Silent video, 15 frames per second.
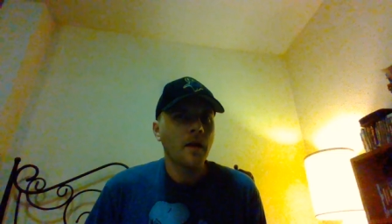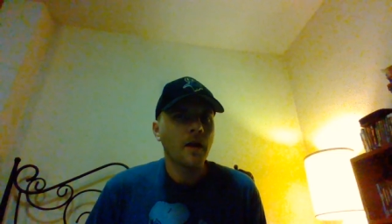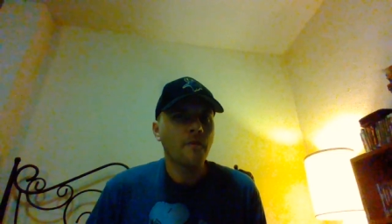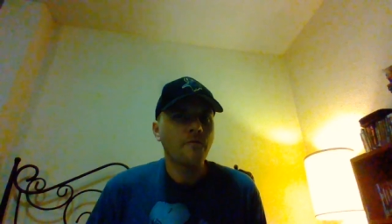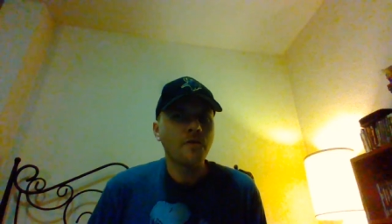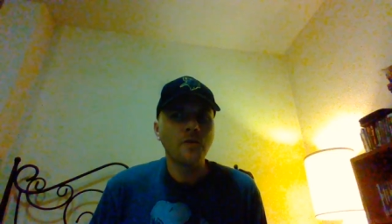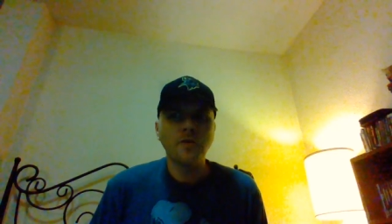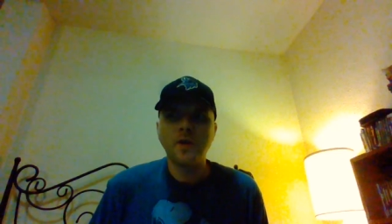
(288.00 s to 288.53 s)

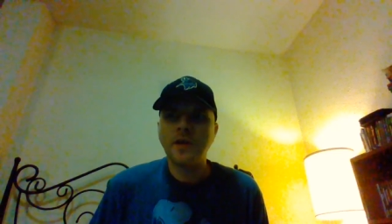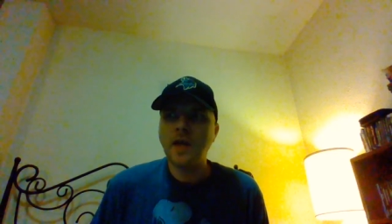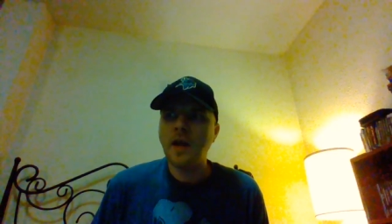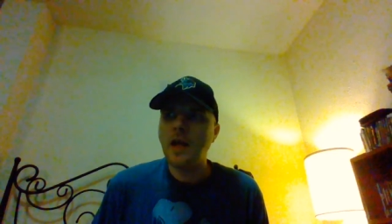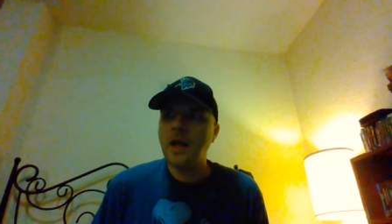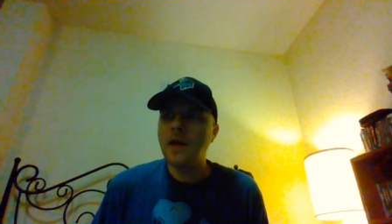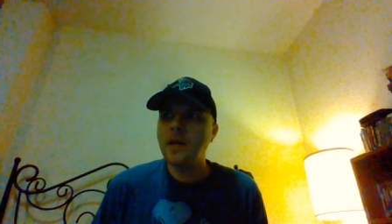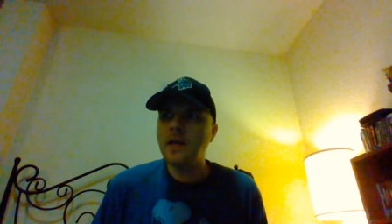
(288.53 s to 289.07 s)
If you look at
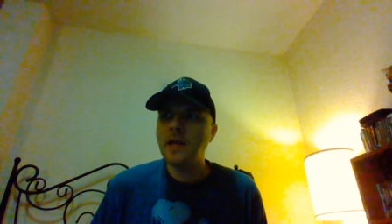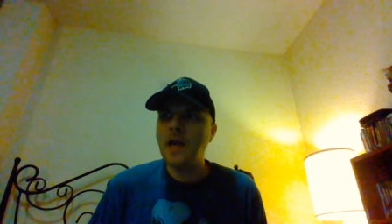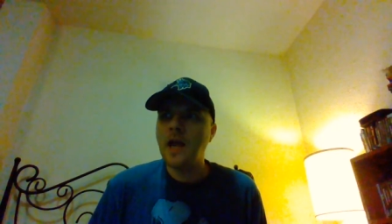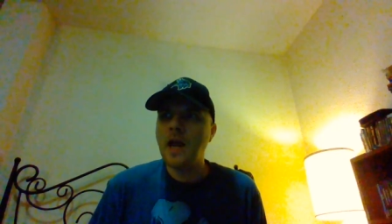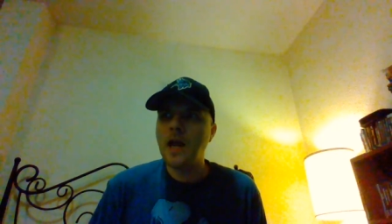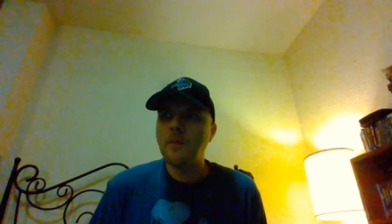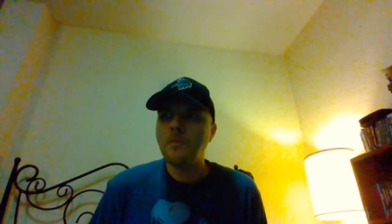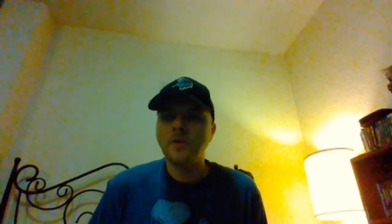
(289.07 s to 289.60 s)
any
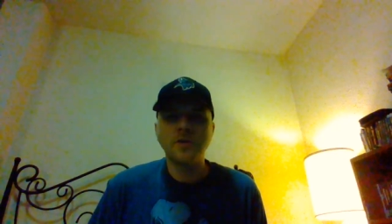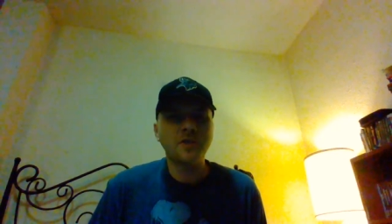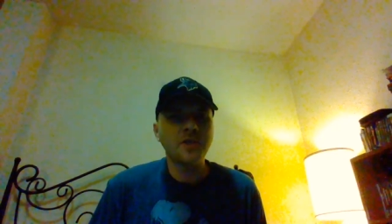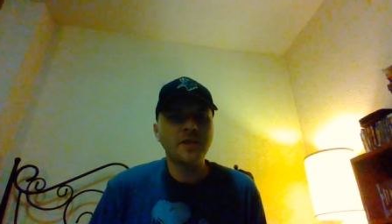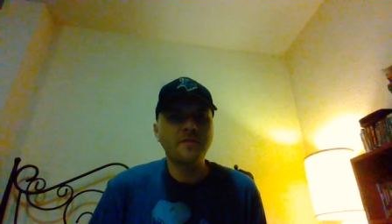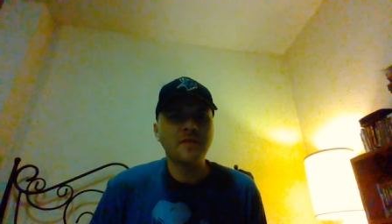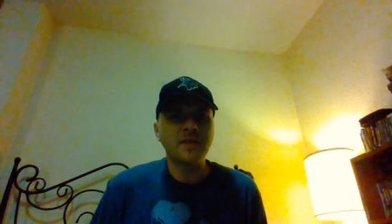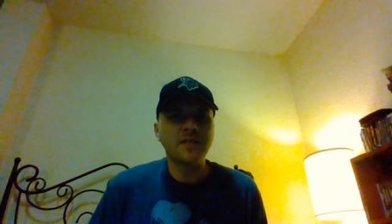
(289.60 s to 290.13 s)
game where
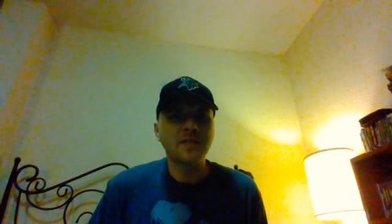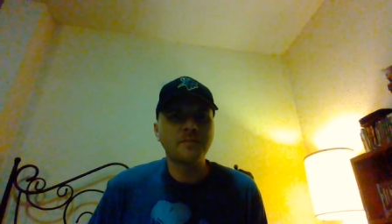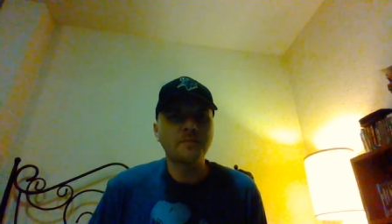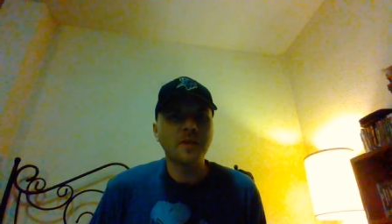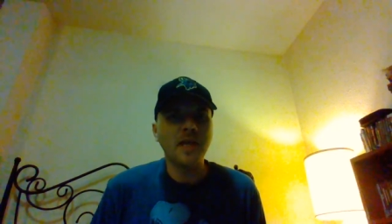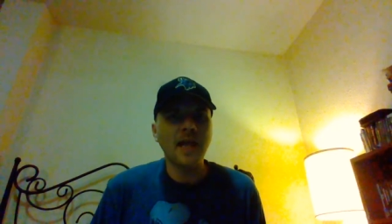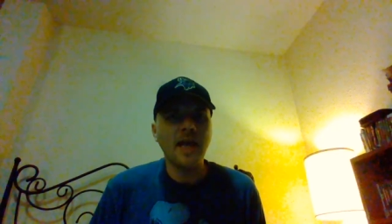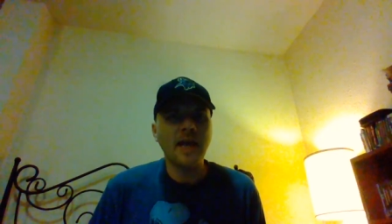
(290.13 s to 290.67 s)
defense has
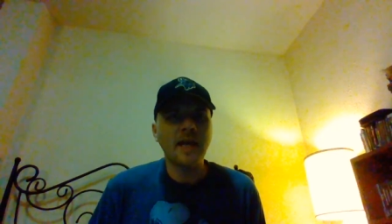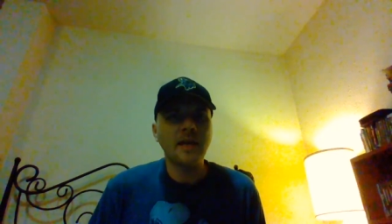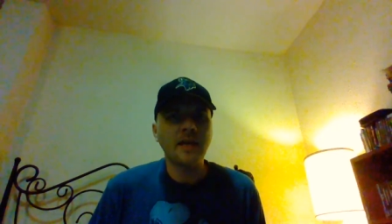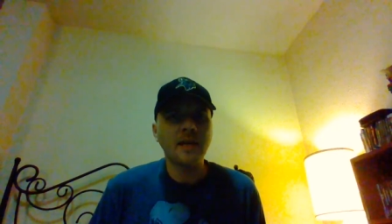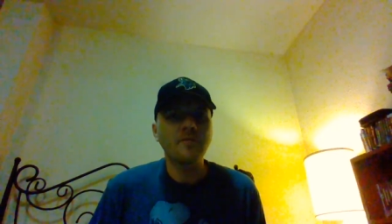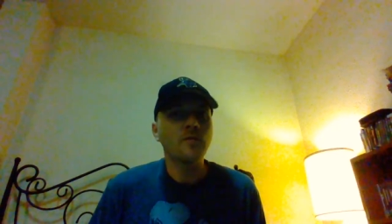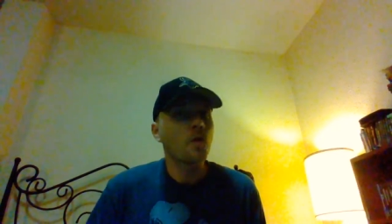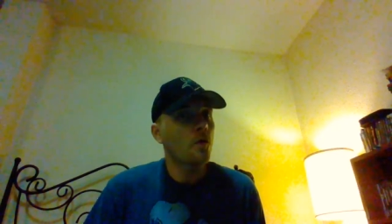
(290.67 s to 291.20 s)
played,
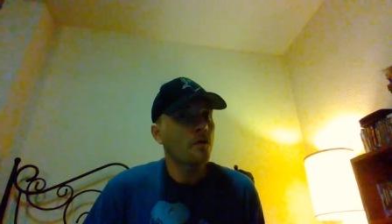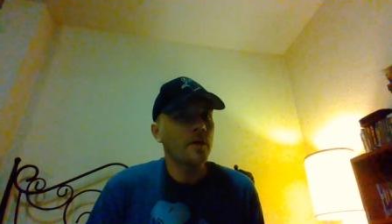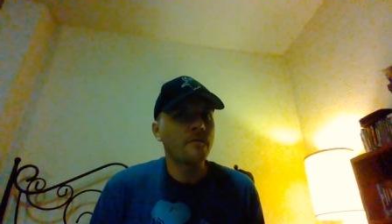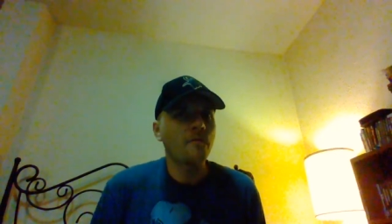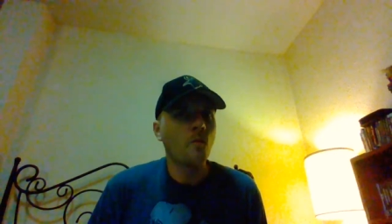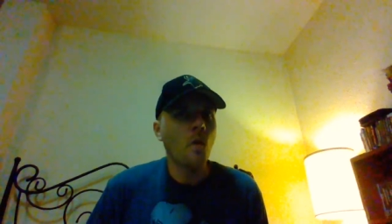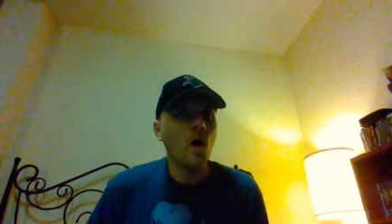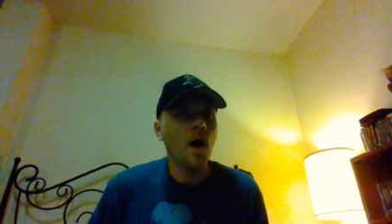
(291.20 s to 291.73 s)
even though
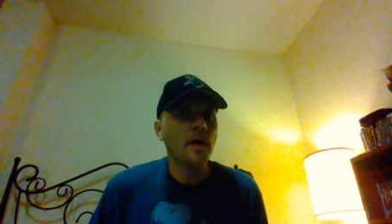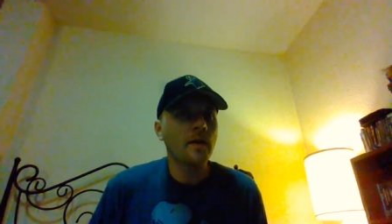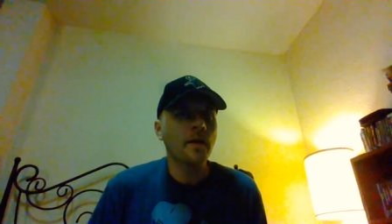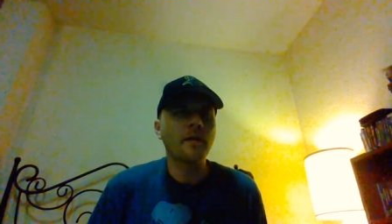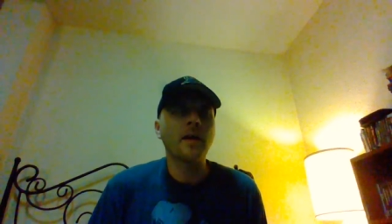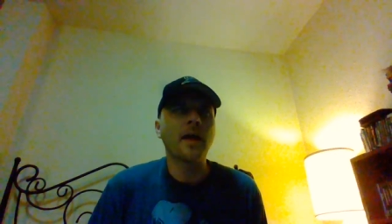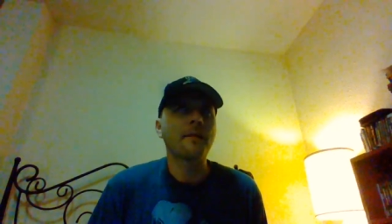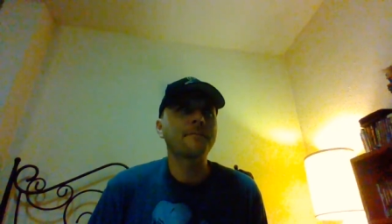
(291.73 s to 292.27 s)
they've won,
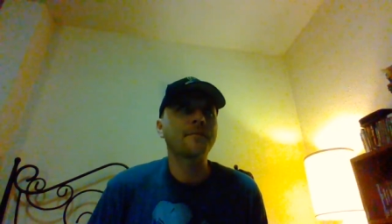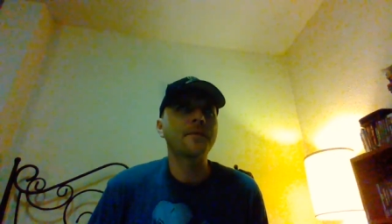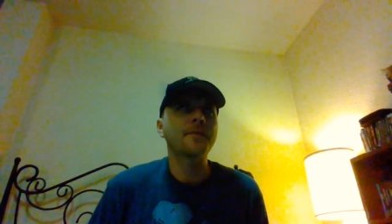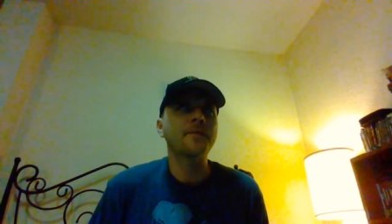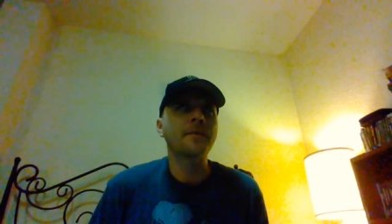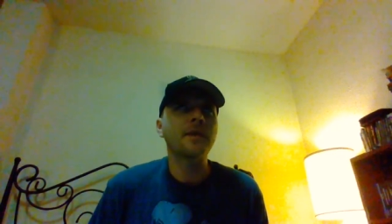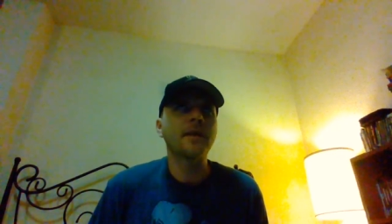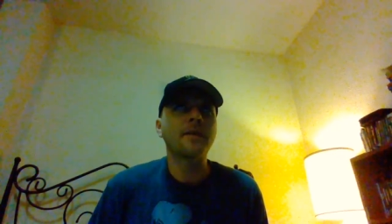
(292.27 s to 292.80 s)
they're like
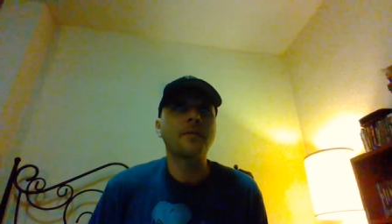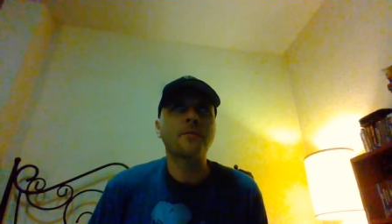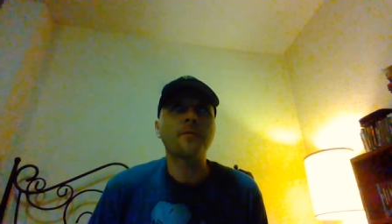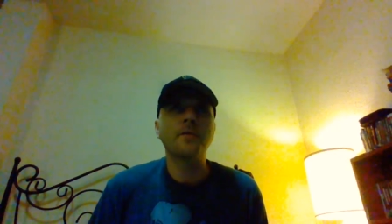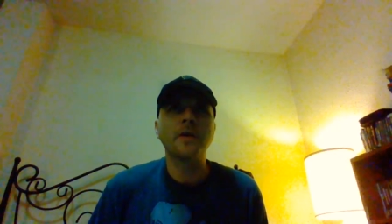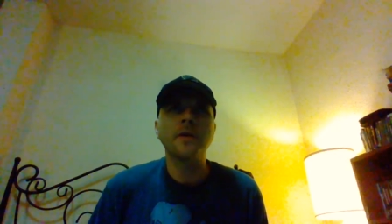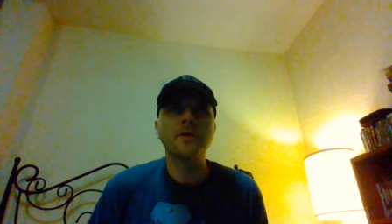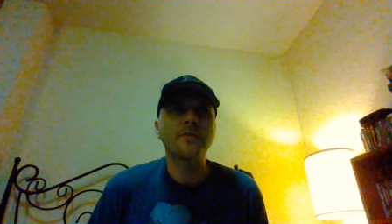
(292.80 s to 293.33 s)

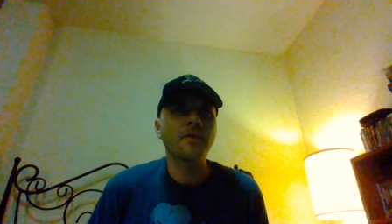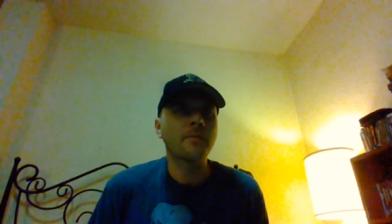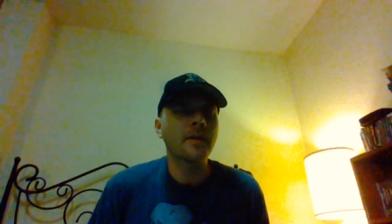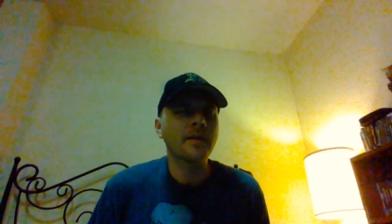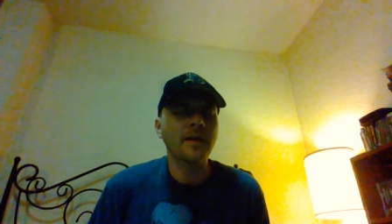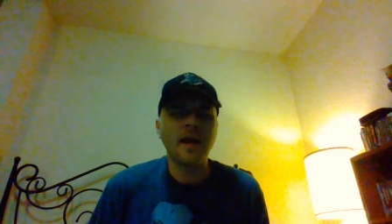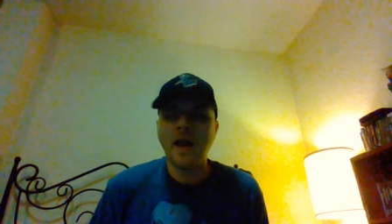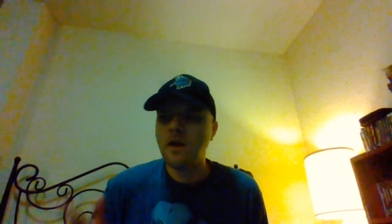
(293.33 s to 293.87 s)
13-3 or something
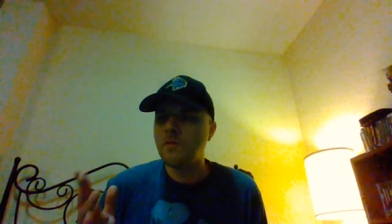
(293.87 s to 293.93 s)
like that.